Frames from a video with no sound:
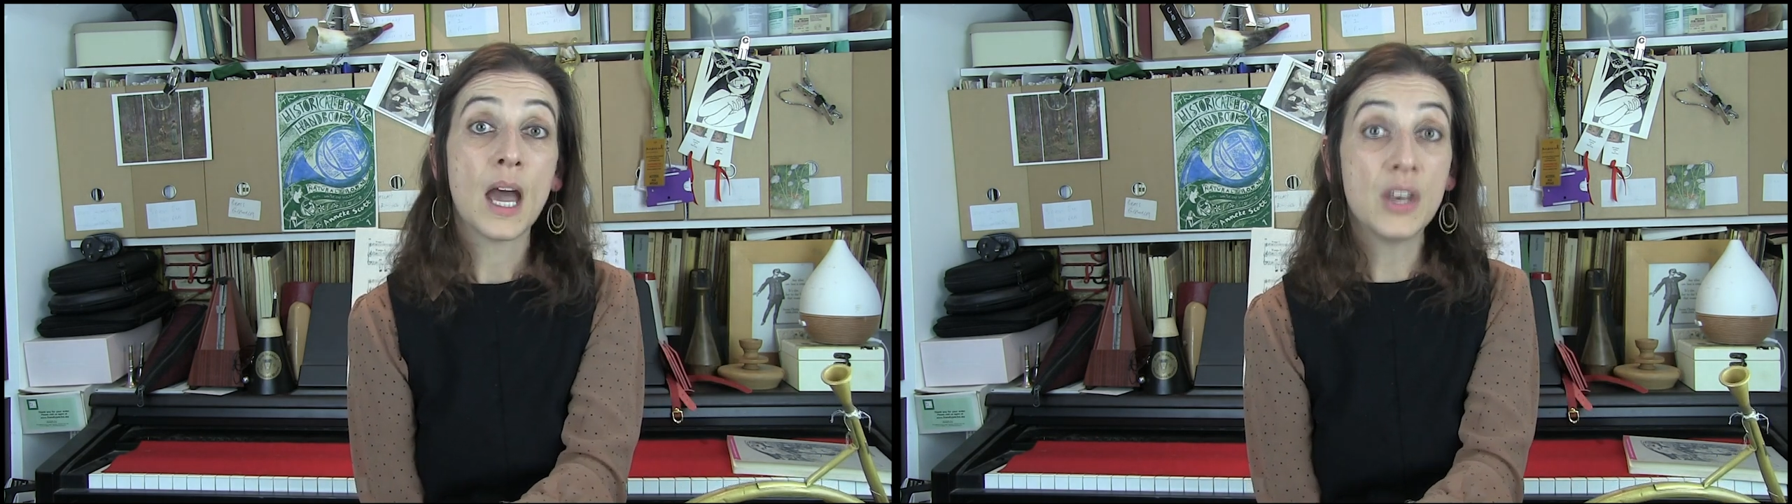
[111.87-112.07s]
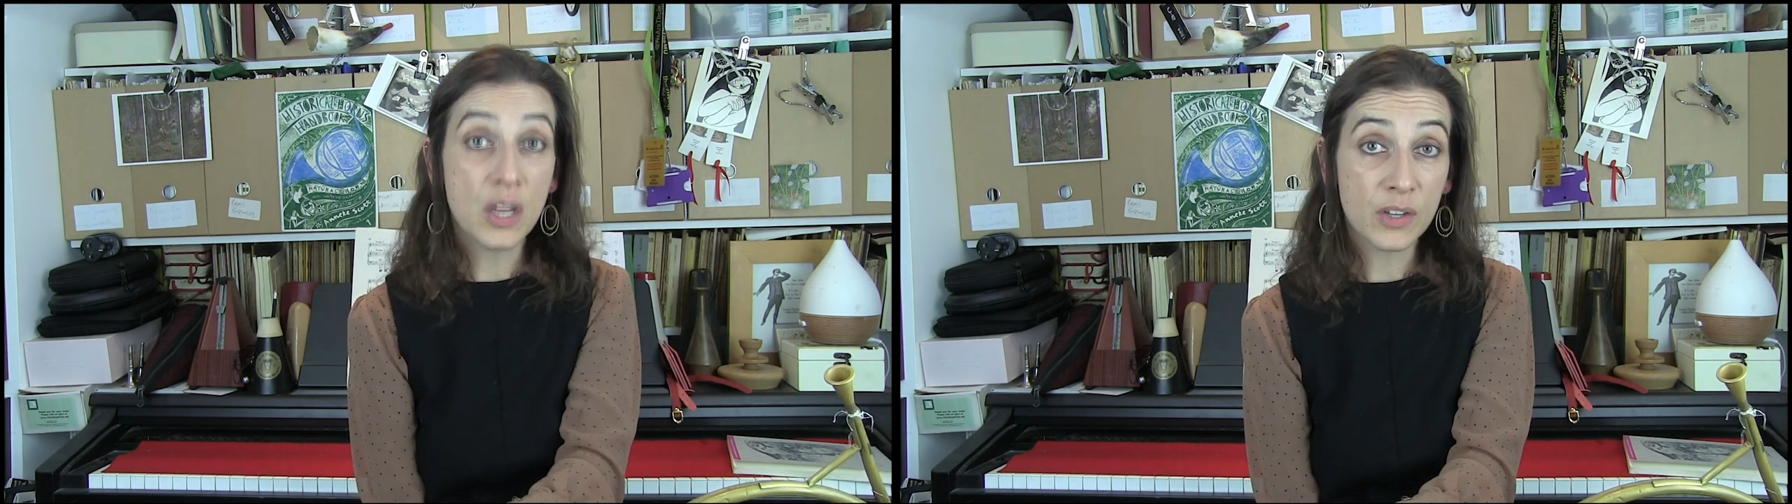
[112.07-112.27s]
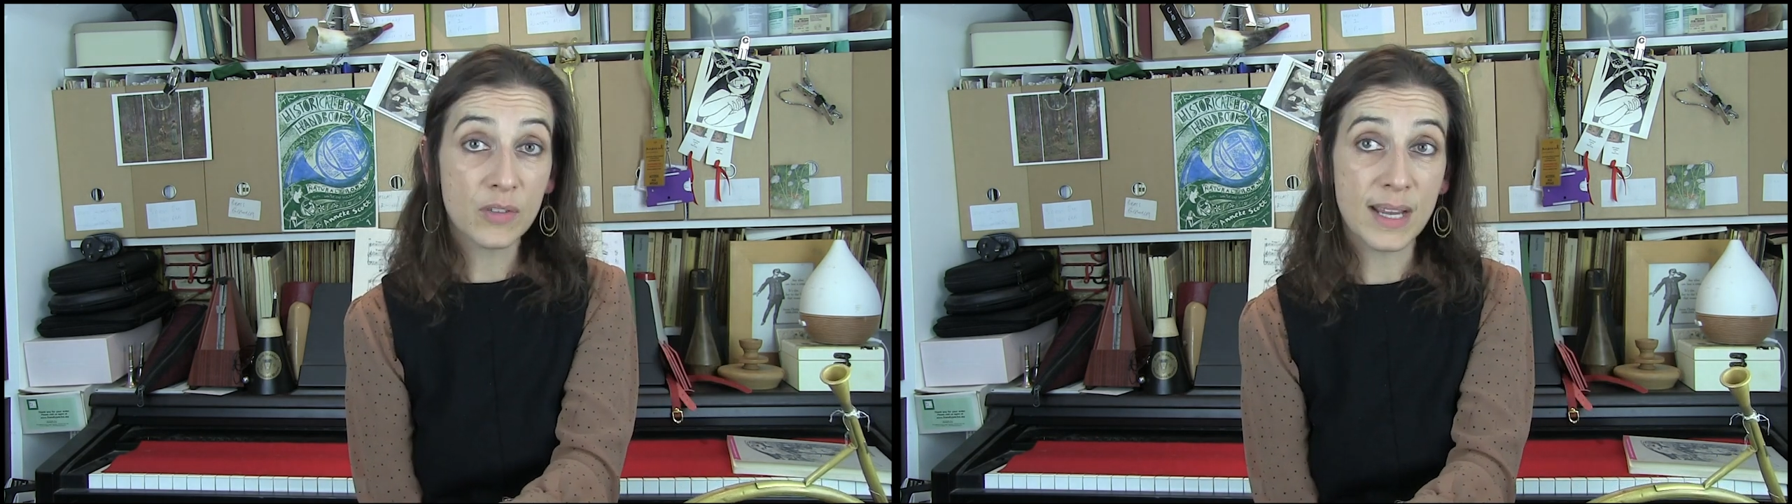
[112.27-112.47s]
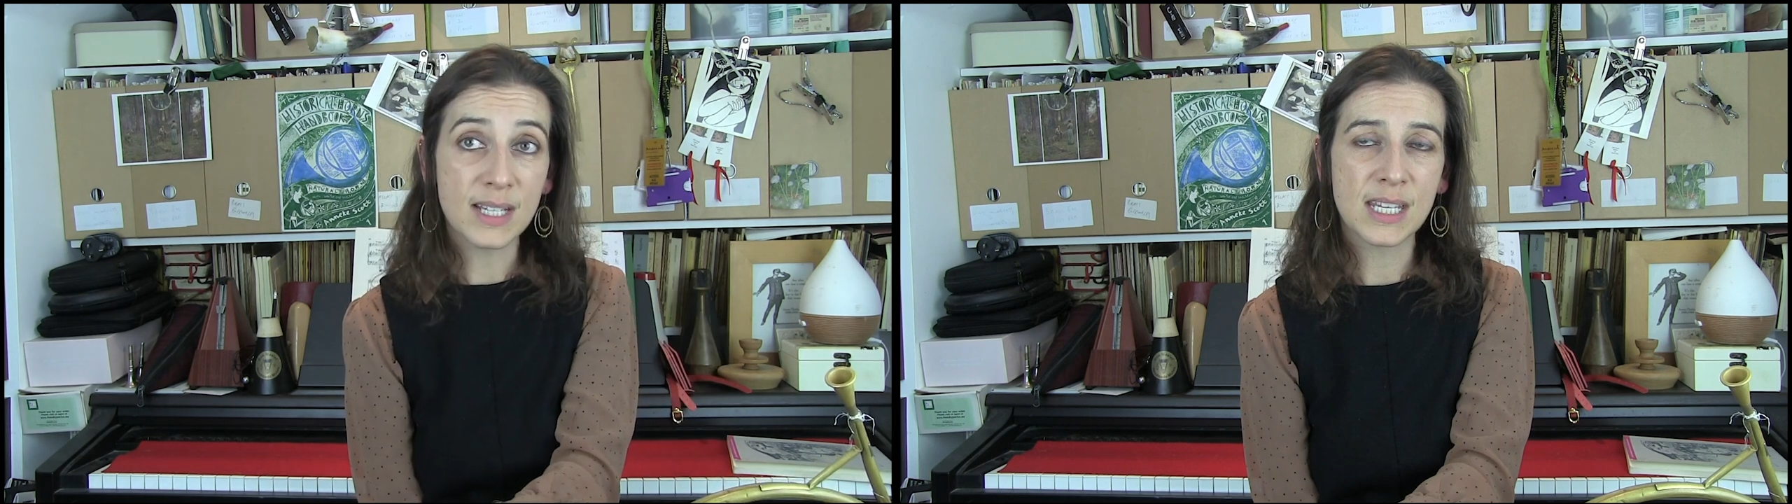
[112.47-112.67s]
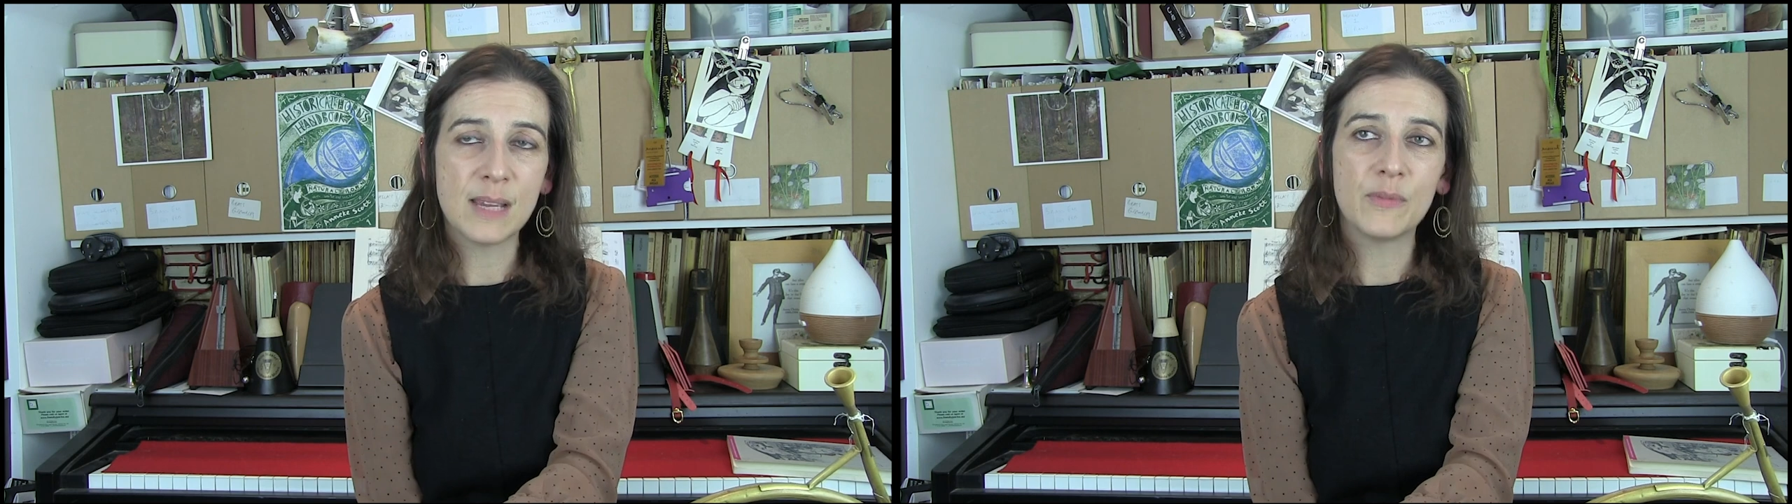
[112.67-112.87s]
Another
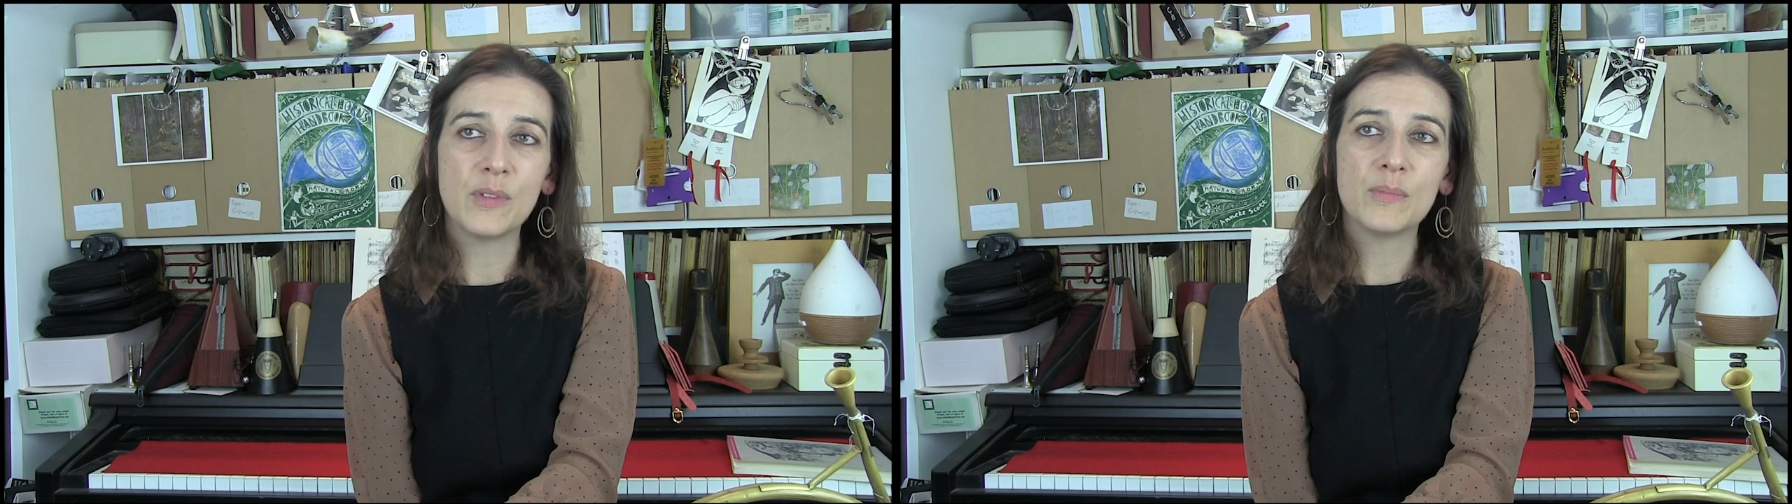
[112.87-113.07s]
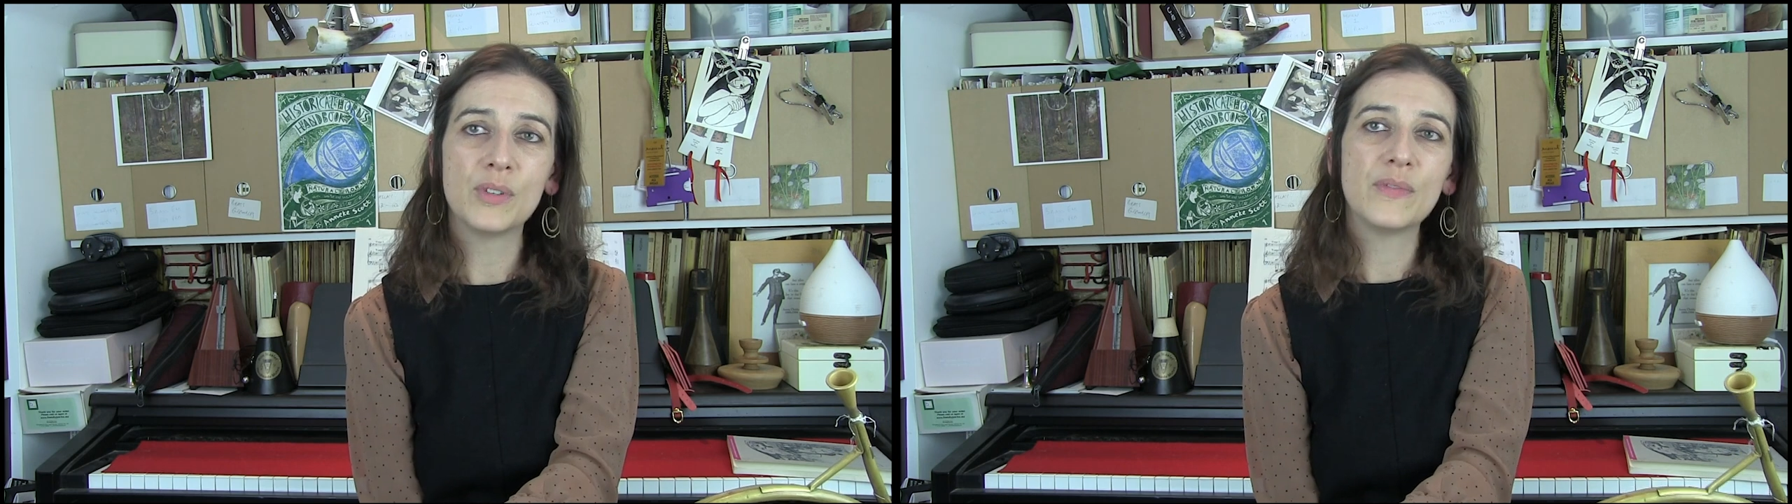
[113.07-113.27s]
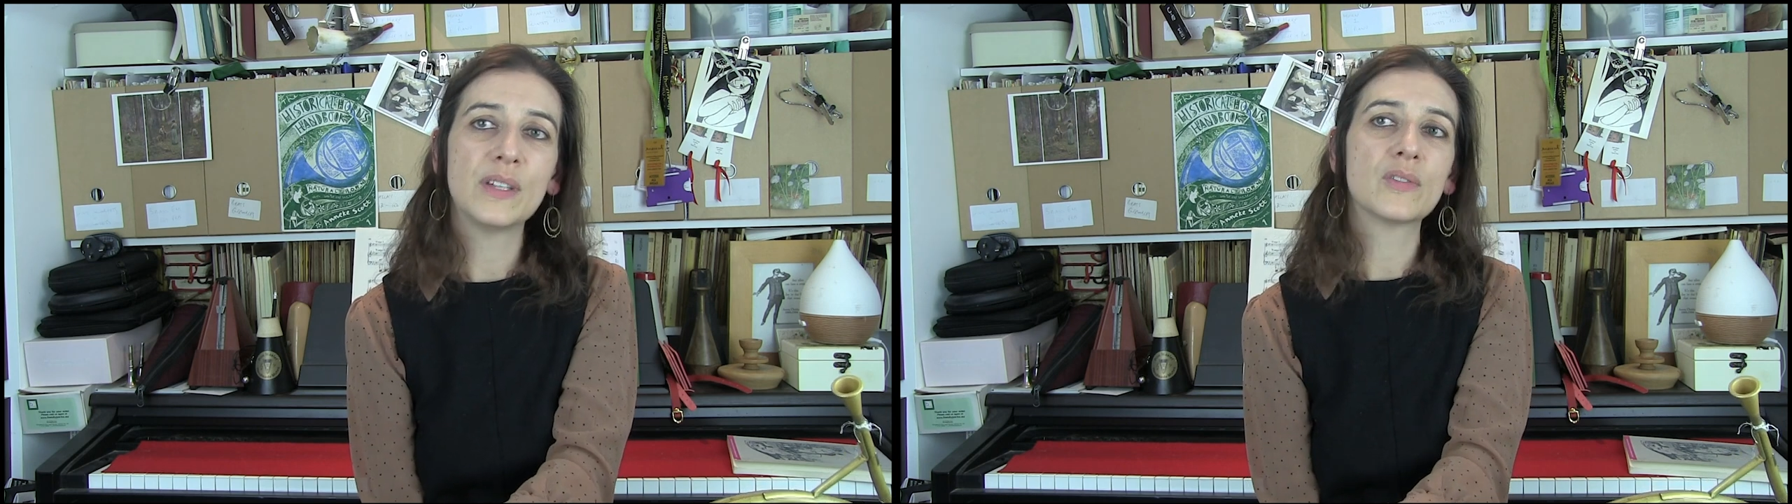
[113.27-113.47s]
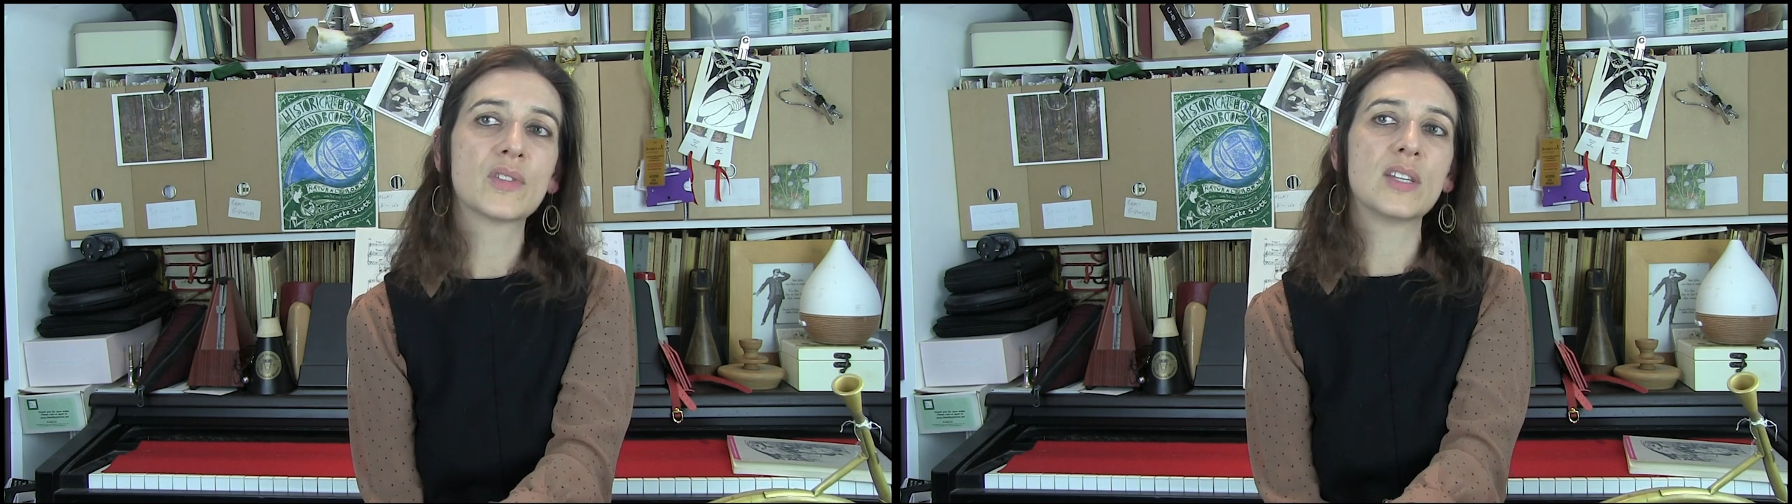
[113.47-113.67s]
great tip for improving your